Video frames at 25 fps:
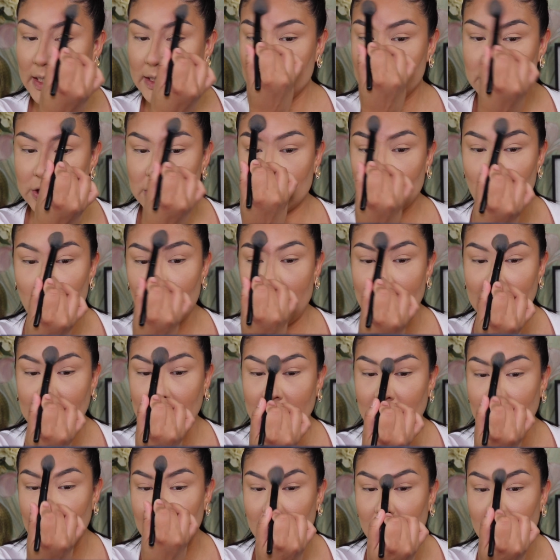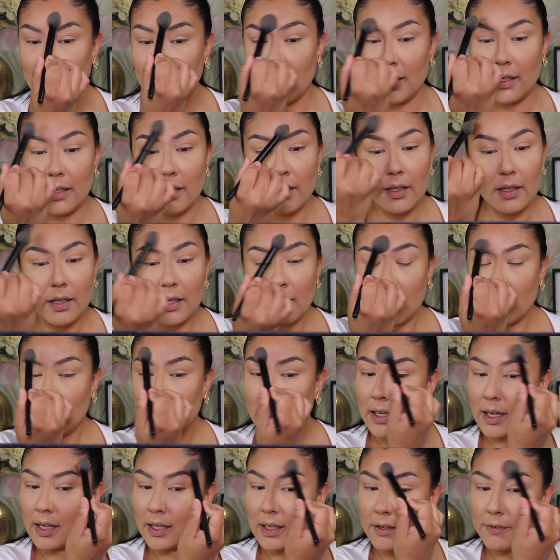and just go back in
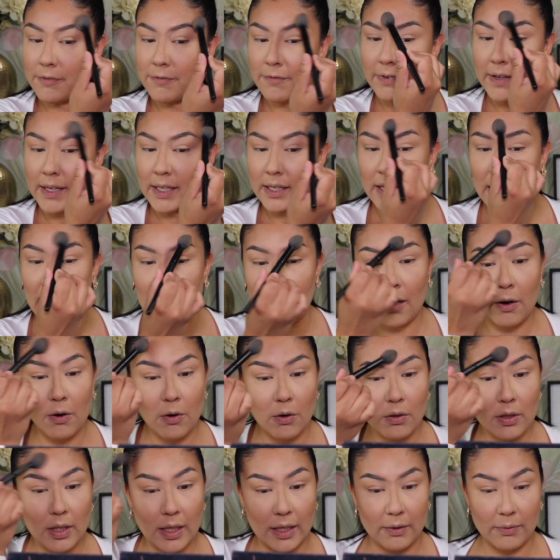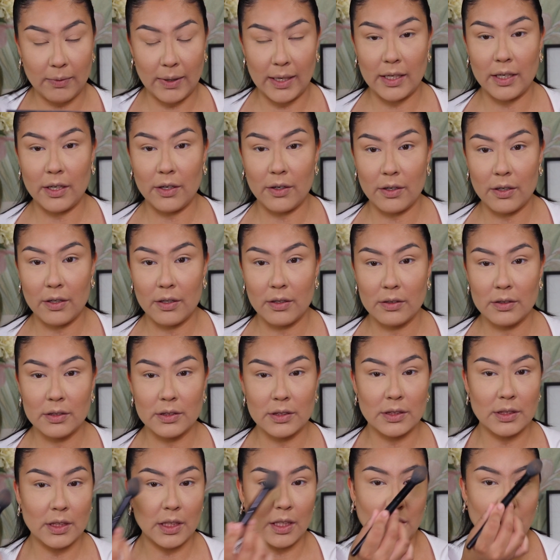and kind of fade out, like right here.
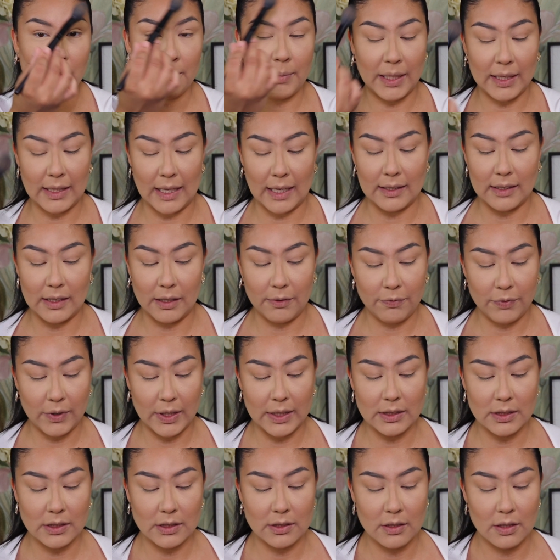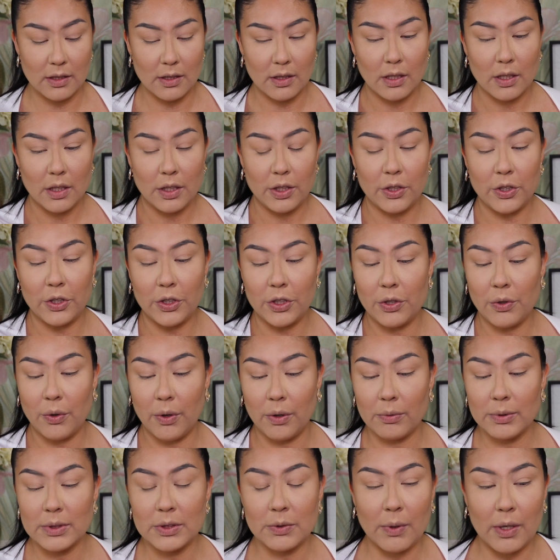You see how I made that difference? You know, you
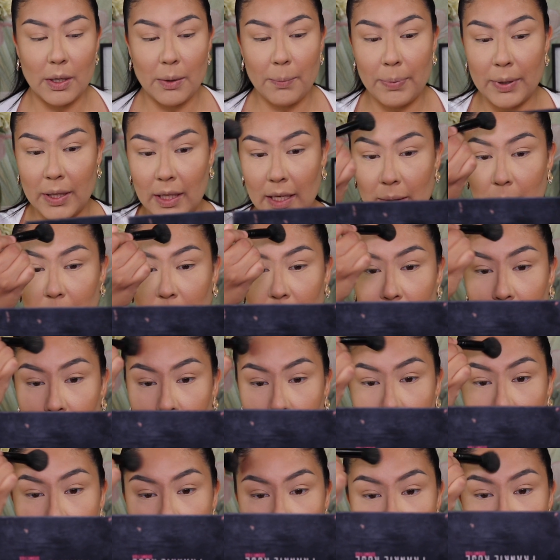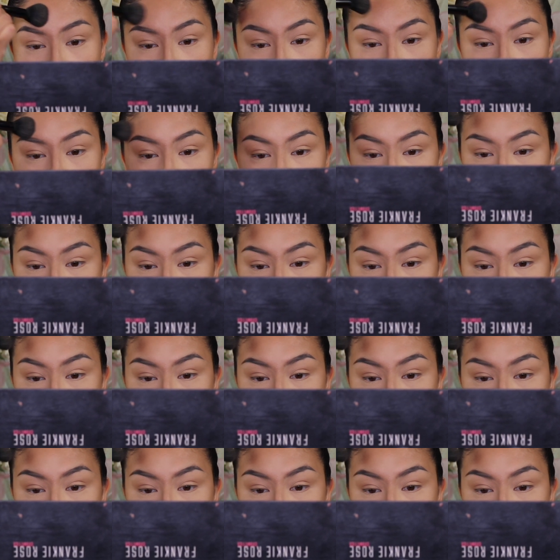always want to play with the both